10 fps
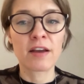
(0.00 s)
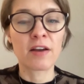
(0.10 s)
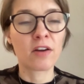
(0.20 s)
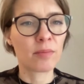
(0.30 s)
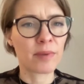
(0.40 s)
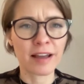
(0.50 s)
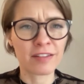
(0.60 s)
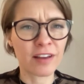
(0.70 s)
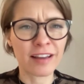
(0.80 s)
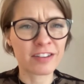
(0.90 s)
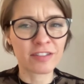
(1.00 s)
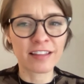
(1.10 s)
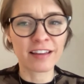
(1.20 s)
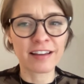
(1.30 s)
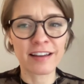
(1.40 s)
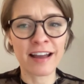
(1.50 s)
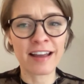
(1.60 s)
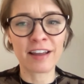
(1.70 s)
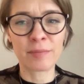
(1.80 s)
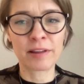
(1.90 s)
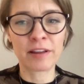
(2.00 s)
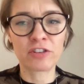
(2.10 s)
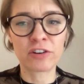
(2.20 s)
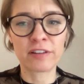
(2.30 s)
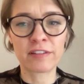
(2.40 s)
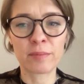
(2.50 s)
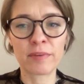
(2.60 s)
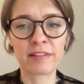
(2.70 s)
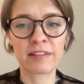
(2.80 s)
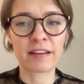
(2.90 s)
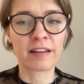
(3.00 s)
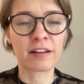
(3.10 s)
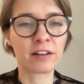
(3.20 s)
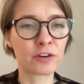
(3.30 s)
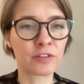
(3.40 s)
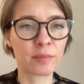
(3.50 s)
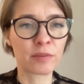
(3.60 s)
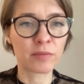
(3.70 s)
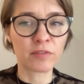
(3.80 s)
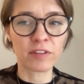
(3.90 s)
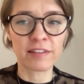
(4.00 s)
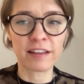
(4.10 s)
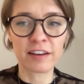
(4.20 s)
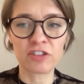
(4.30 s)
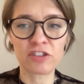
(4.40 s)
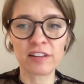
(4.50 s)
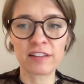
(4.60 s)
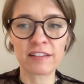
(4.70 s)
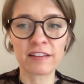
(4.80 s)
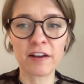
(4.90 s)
So I just think IA plagiarism is like a clear symptom of these conditions.